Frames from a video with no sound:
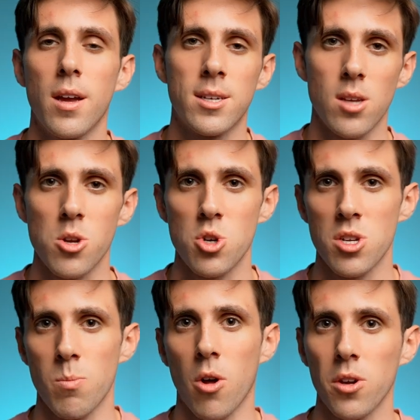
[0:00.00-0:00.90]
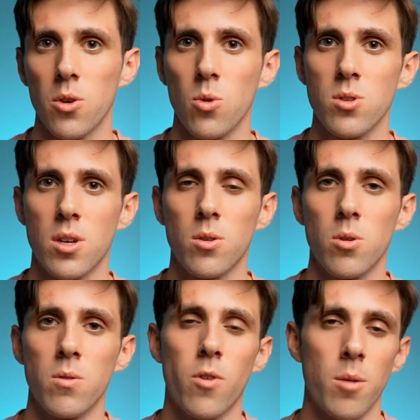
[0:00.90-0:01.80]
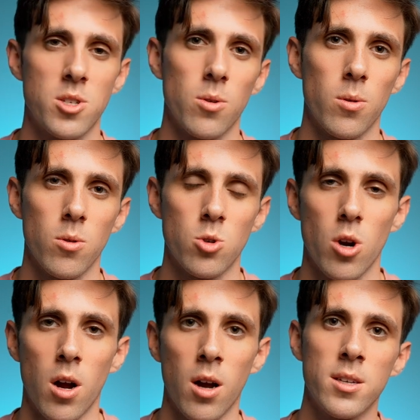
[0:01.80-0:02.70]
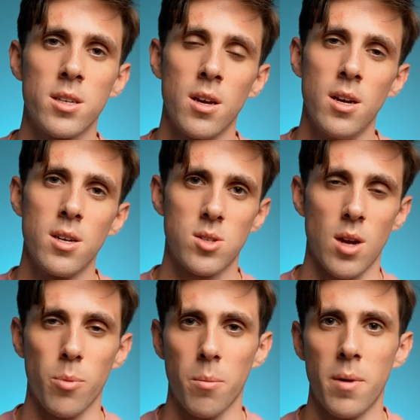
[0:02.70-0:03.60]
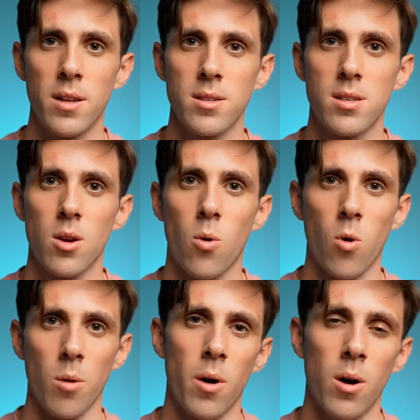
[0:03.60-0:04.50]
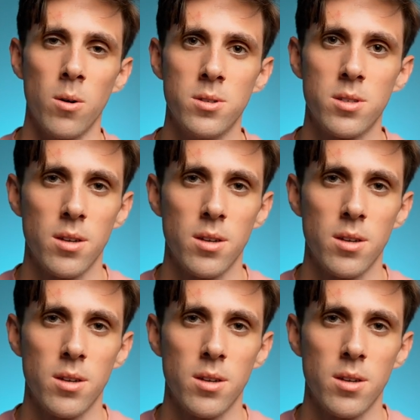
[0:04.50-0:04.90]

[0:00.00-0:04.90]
Exogenous molecules include pharmaceutical drugs, supplements, hormones,